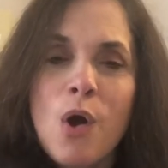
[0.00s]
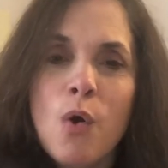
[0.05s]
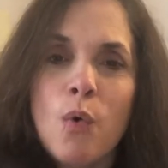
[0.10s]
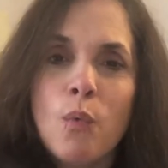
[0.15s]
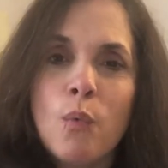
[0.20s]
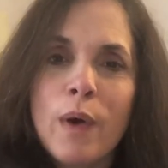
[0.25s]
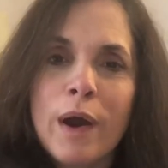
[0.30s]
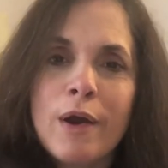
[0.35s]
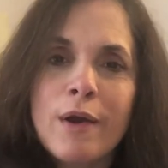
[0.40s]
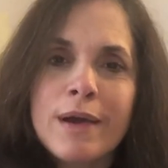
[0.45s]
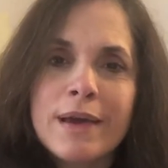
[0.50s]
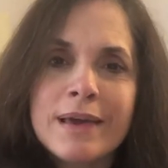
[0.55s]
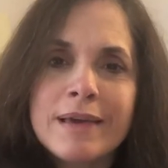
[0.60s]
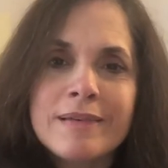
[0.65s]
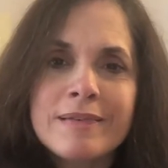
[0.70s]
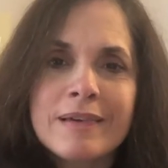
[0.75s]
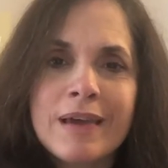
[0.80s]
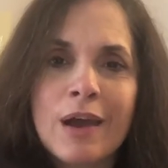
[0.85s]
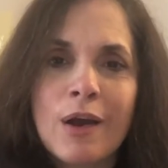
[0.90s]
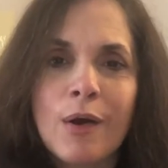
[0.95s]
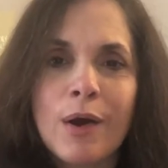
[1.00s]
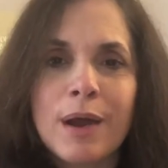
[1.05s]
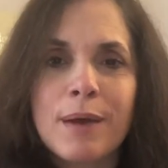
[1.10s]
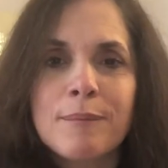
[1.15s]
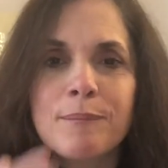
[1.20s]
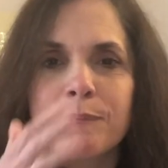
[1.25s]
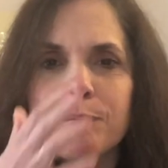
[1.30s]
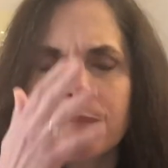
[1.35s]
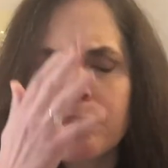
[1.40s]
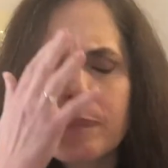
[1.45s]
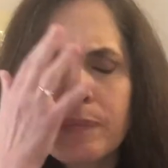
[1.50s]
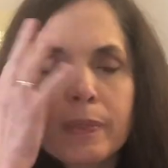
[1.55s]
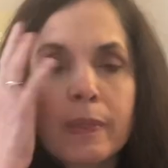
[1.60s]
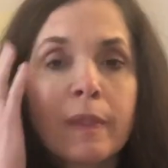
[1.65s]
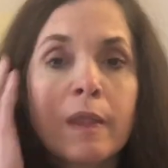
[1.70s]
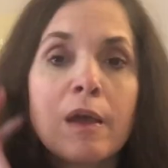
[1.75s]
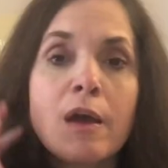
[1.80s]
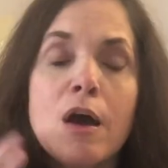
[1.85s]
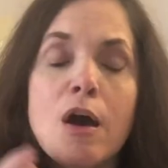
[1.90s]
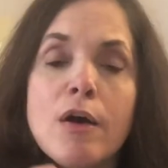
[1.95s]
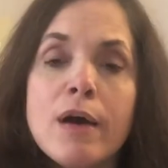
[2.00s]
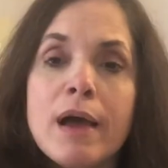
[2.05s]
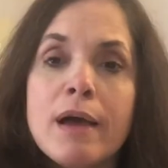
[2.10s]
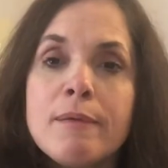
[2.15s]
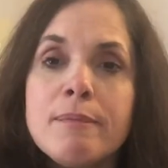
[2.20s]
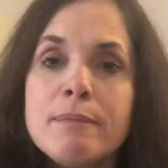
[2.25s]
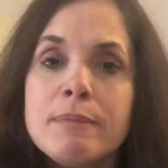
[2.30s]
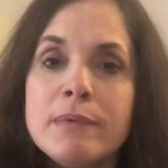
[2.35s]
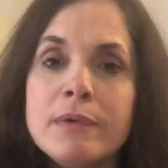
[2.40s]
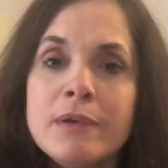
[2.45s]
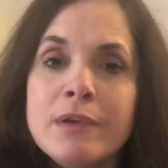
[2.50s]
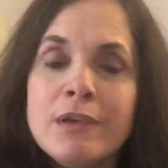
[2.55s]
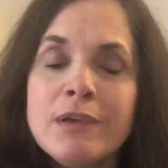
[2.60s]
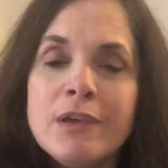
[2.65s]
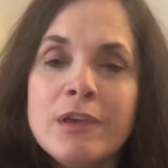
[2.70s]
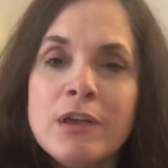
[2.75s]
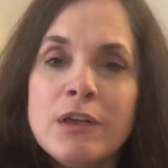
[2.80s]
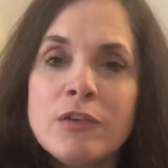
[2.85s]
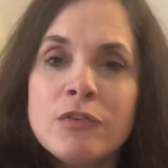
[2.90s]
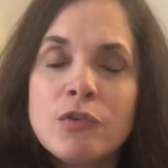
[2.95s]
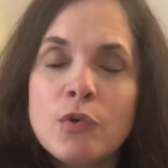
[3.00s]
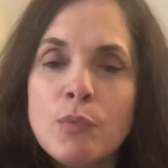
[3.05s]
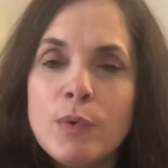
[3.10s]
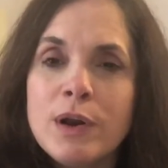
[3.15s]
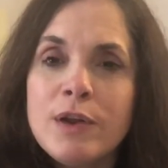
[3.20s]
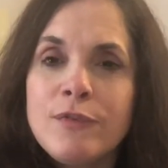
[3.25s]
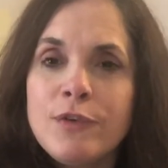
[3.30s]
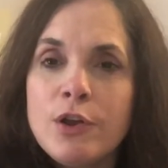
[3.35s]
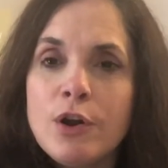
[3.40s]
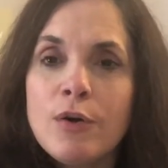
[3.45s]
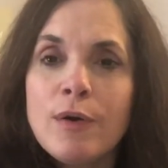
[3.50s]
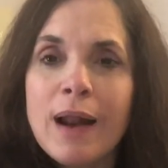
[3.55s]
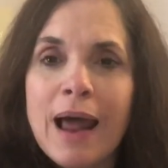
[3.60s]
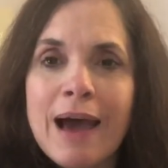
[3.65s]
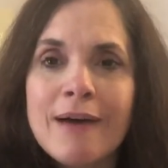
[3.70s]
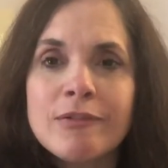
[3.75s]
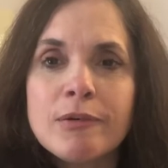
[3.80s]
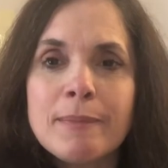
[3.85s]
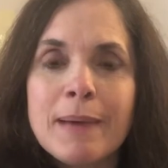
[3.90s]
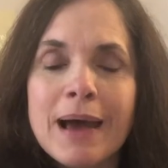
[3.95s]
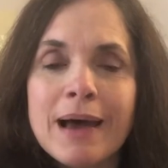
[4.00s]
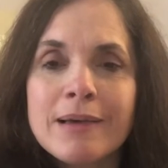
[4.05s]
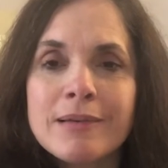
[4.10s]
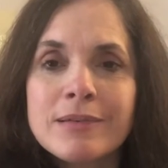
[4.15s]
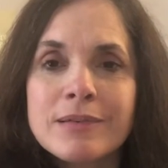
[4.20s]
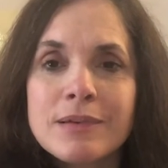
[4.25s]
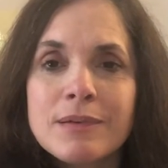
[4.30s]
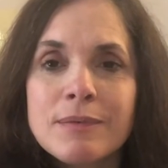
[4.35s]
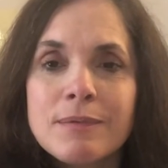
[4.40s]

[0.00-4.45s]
Wearing is caring. Okay, so what if you don't have a mask?